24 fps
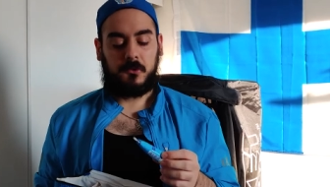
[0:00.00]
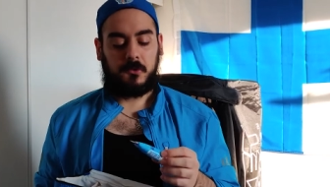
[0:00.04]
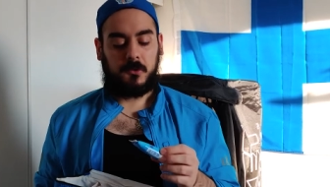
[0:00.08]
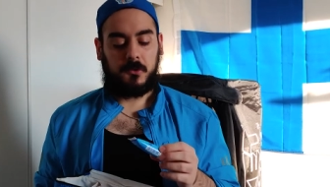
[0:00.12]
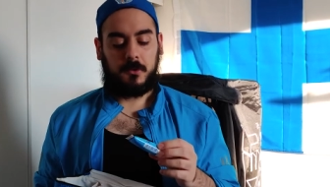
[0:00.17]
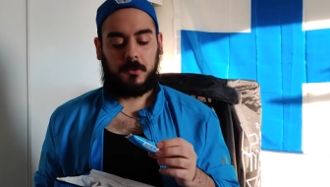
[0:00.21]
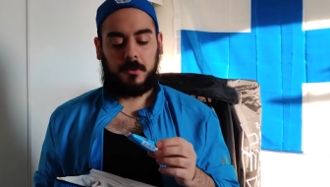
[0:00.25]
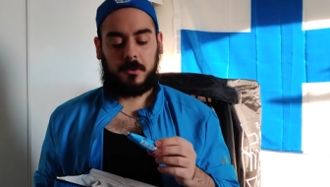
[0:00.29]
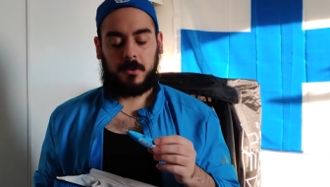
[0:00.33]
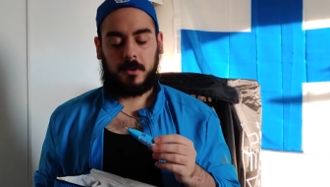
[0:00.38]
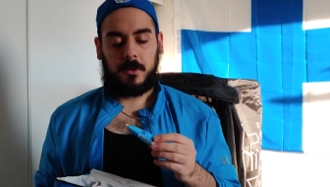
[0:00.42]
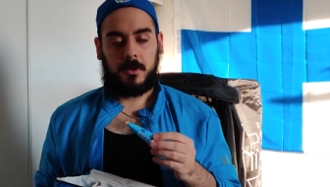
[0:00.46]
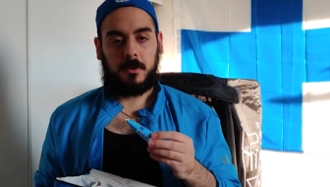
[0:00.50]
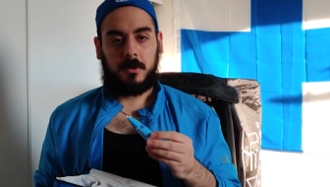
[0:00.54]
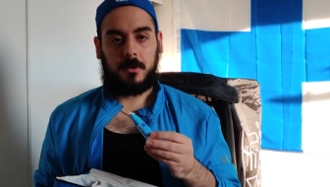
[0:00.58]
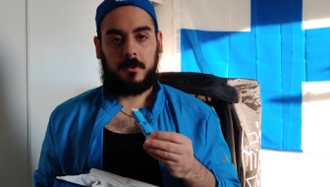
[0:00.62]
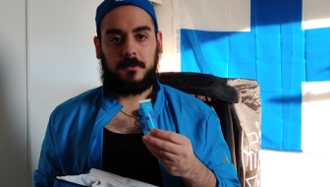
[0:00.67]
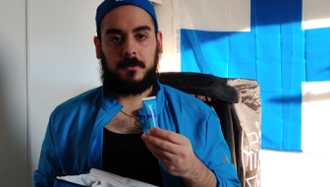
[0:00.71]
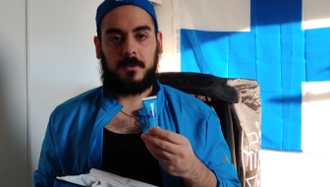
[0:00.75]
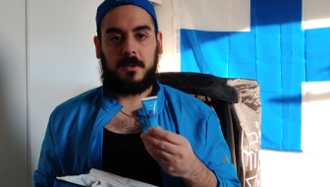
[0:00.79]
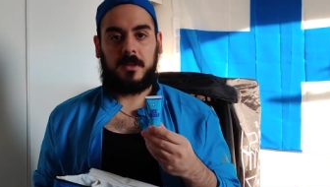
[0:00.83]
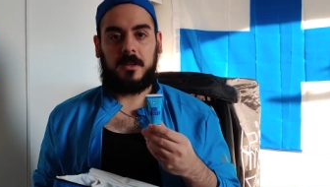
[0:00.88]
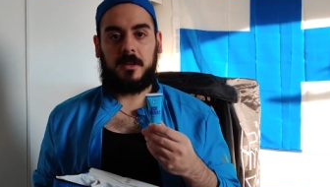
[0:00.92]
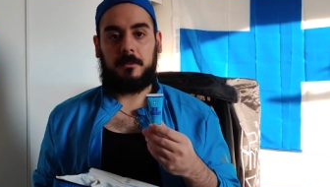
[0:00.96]
So, you know,
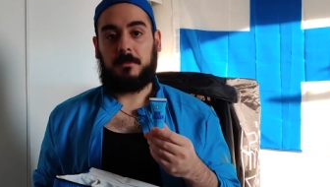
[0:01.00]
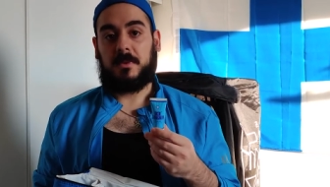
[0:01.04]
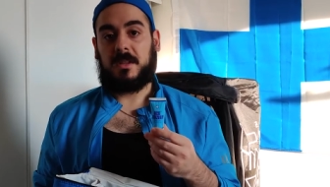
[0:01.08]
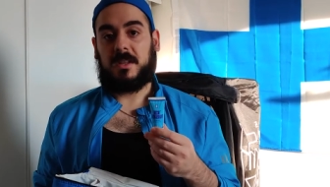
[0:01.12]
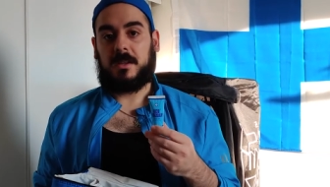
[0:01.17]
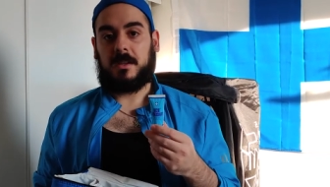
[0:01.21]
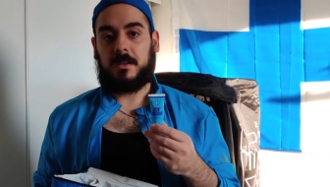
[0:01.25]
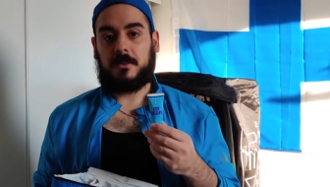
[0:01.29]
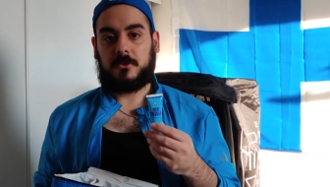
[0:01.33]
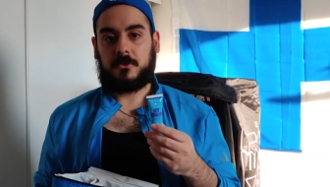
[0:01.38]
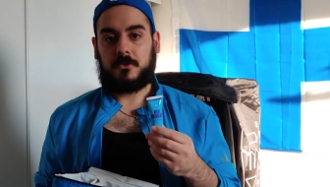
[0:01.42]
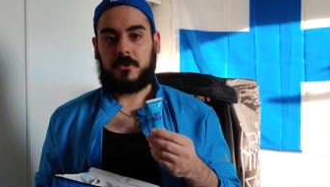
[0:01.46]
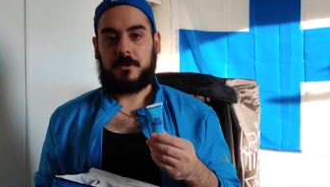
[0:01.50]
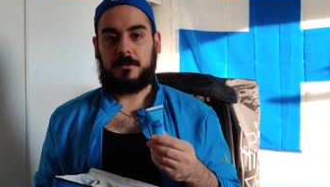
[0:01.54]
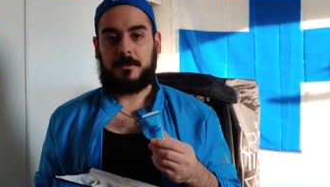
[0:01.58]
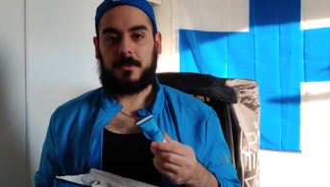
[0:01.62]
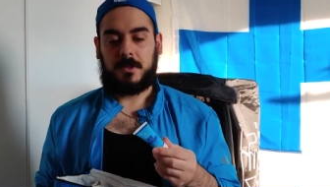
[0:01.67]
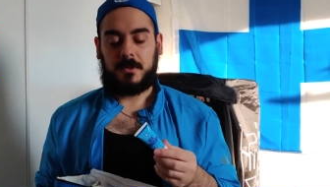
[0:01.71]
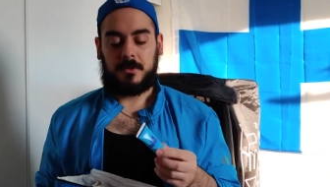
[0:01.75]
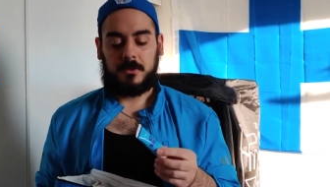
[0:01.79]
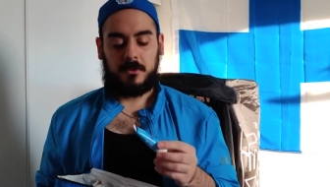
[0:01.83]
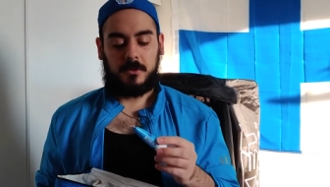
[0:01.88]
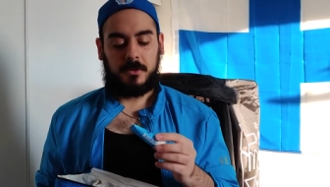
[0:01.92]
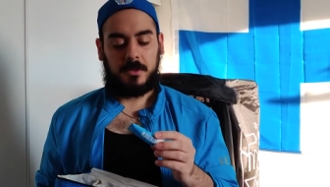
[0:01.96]
if you need immediate
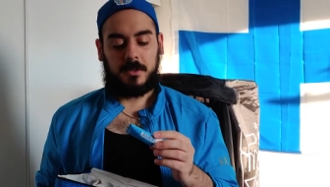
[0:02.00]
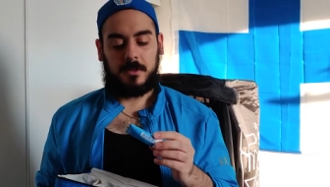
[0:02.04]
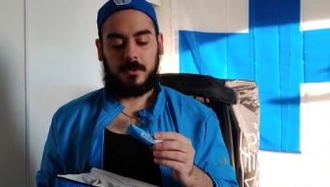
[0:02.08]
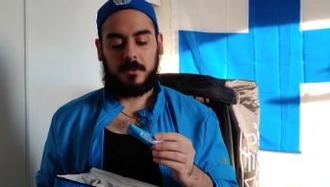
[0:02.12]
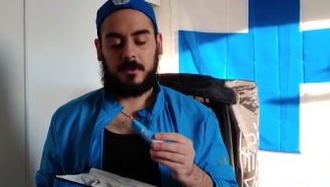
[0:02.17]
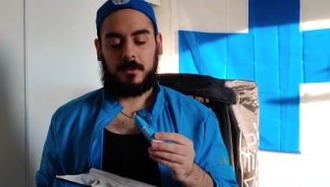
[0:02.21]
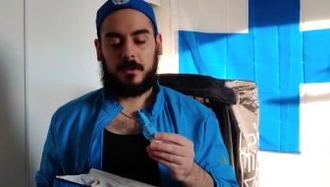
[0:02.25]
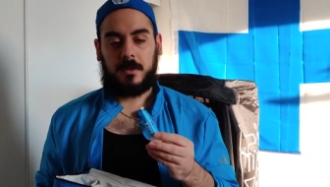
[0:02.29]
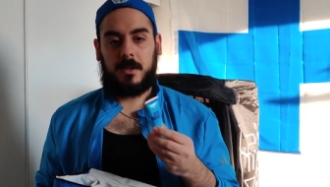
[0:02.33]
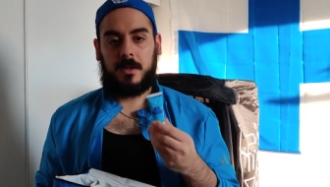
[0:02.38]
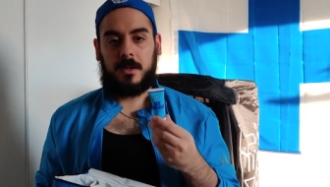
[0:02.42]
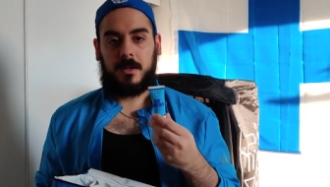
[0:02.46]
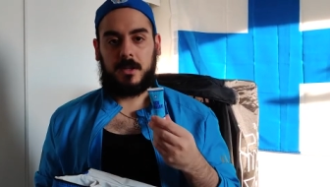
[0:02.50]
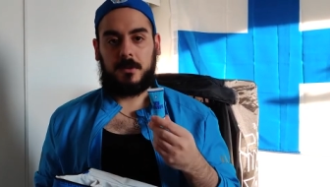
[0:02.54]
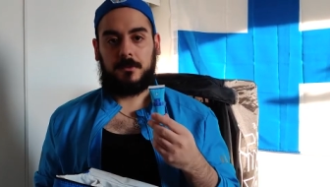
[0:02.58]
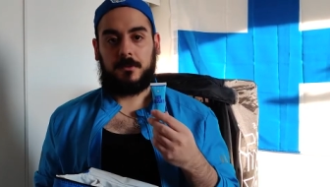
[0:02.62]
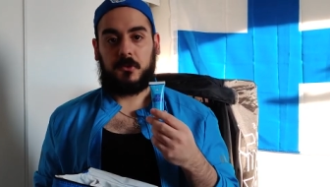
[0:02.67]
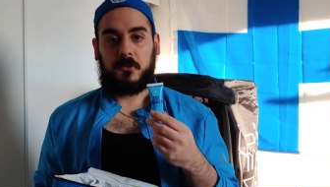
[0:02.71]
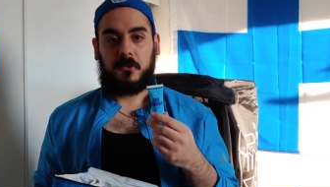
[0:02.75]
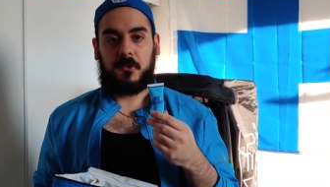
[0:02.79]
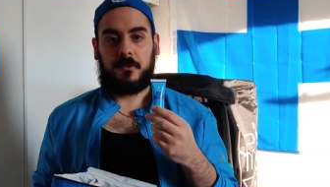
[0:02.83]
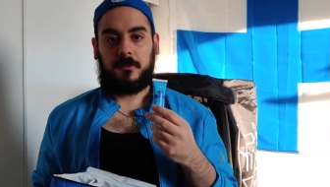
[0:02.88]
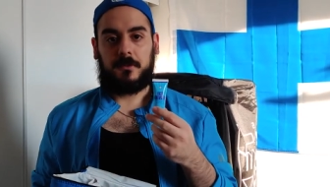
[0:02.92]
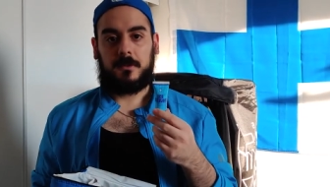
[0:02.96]
treatment, you can give
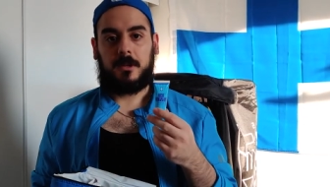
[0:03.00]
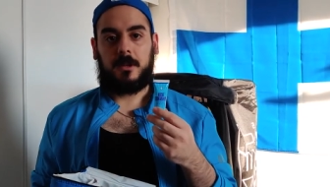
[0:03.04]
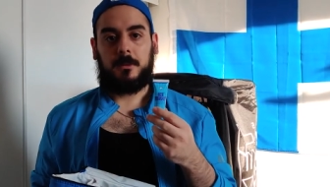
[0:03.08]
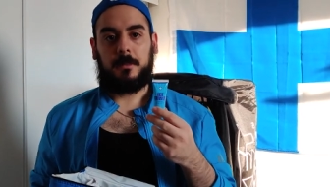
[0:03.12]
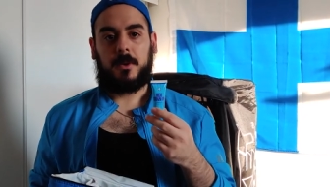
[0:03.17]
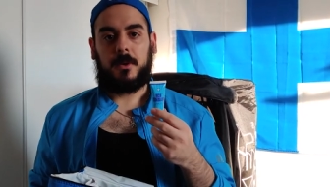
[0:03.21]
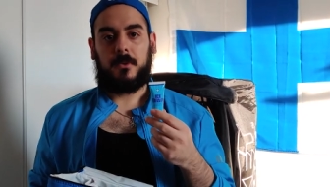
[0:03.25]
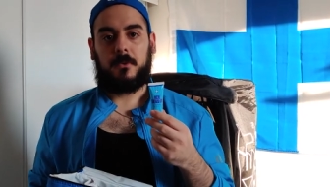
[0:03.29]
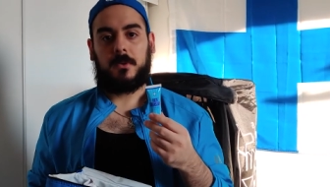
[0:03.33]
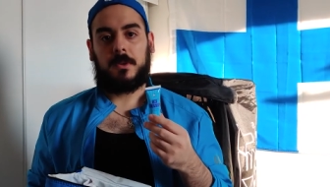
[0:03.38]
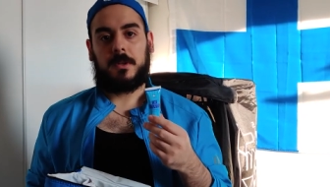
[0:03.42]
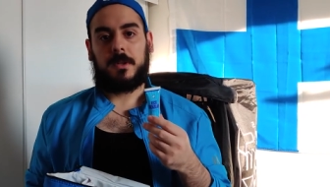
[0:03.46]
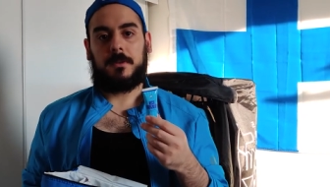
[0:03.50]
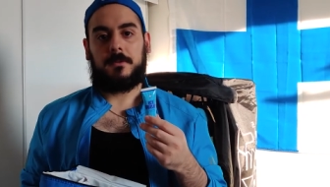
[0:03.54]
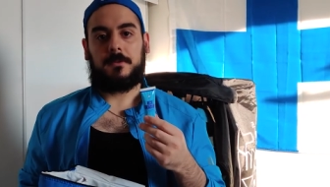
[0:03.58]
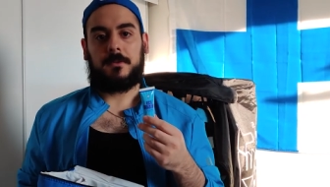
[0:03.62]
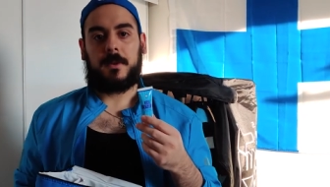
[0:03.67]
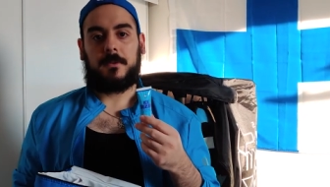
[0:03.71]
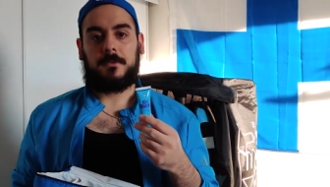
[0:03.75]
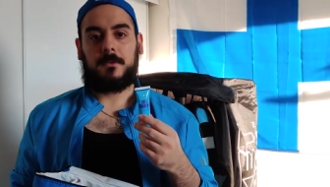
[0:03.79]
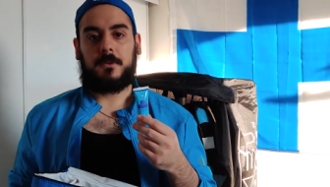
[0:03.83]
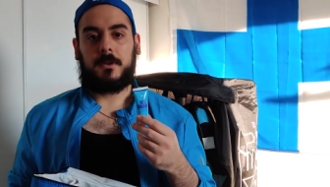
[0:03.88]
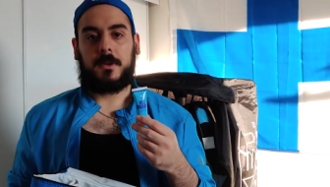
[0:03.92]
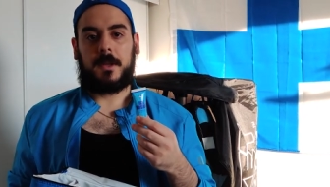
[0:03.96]
yourself a little bit of relief
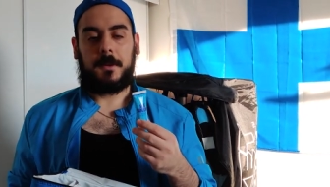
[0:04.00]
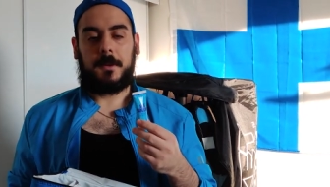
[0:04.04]
after a